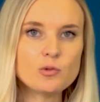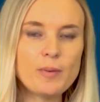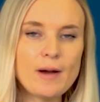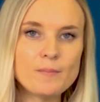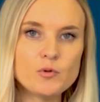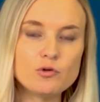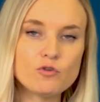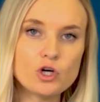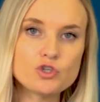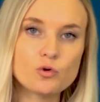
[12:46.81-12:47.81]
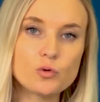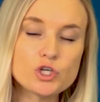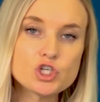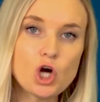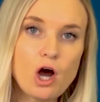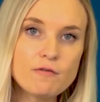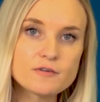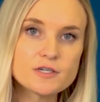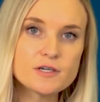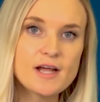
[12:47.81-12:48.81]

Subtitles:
pump, you've got your shaft.